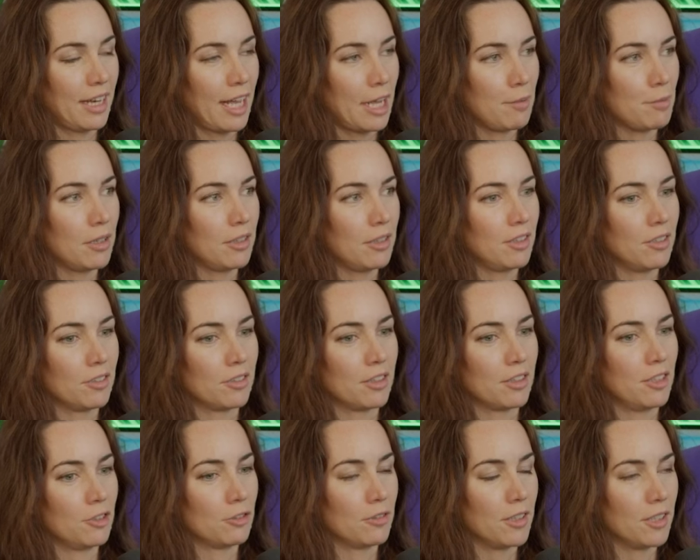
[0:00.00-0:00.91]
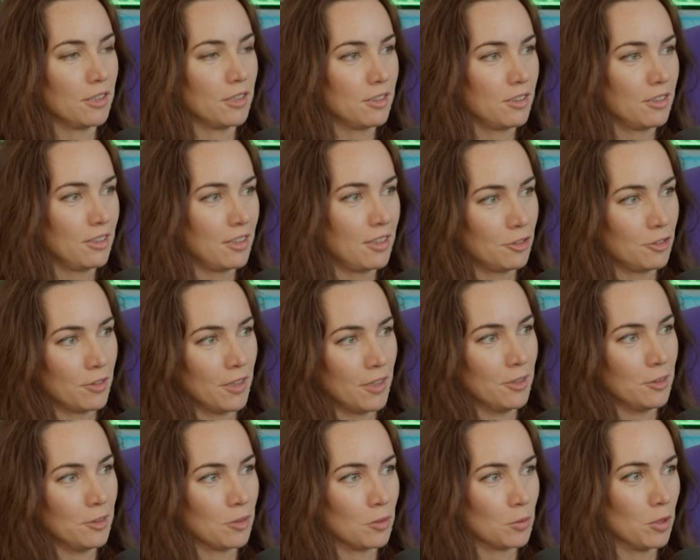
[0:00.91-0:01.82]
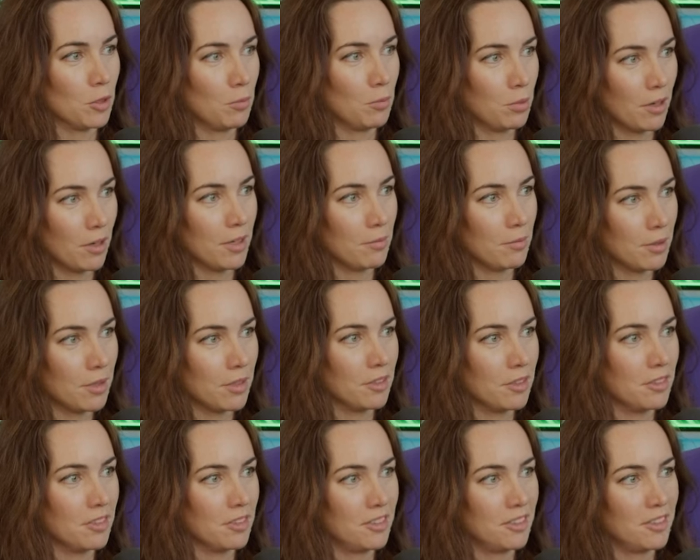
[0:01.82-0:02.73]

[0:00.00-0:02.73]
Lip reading: name is alliterates as well. Bryan brothers,